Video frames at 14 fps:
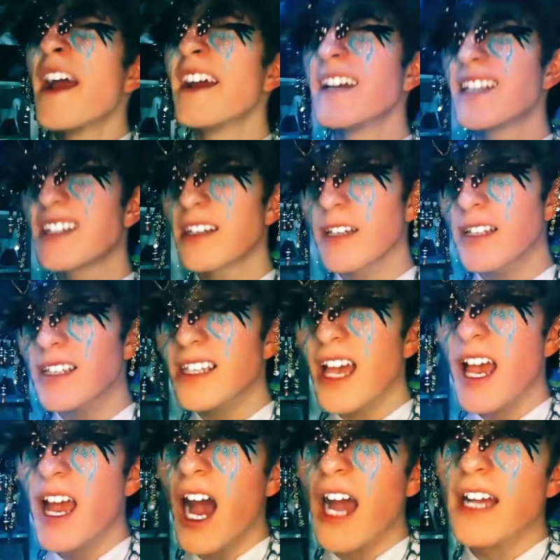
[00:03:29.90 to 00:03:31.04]
Teachers
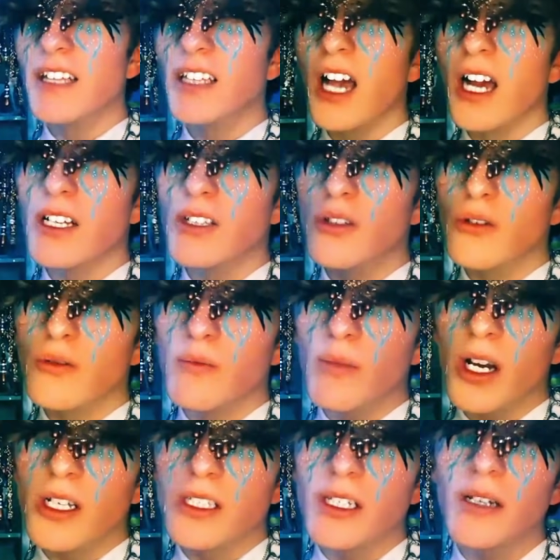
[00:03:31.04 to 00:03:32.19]
say I talk too
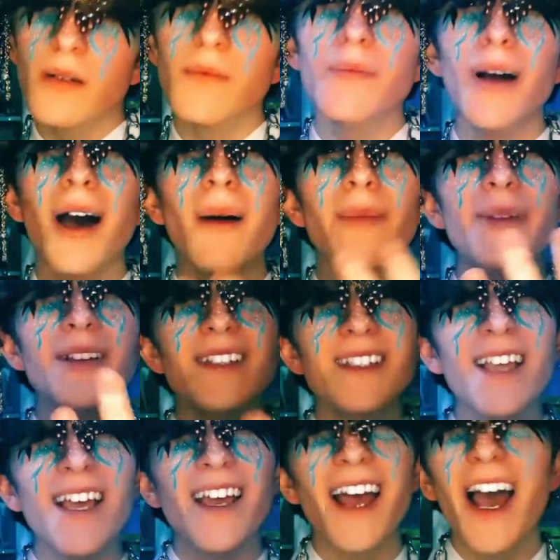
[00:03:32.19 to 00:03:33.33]
much. Mama
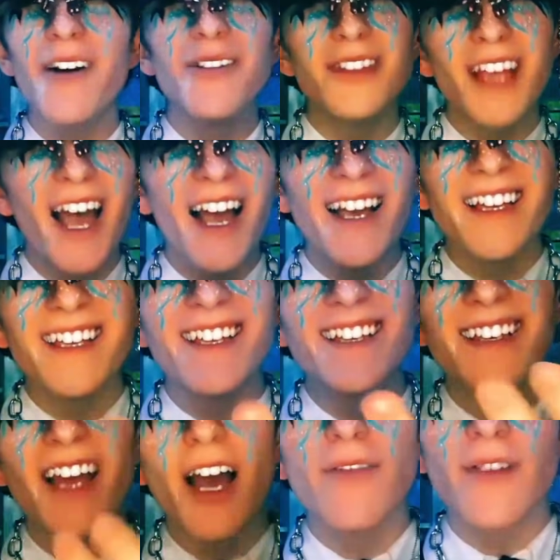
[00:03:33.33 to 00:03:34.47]
say I don't talk
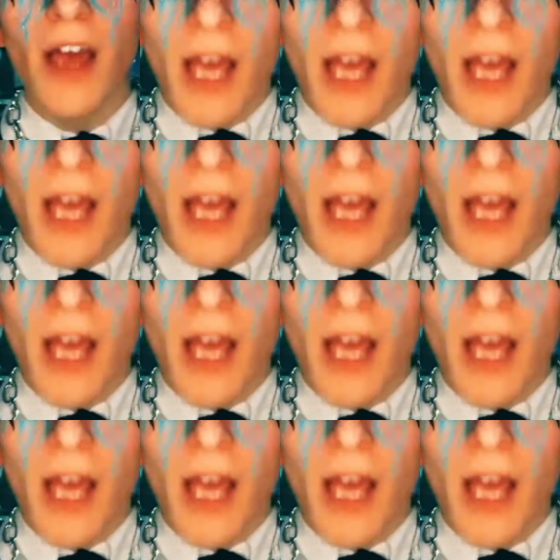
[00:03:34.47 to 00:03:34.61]
enough.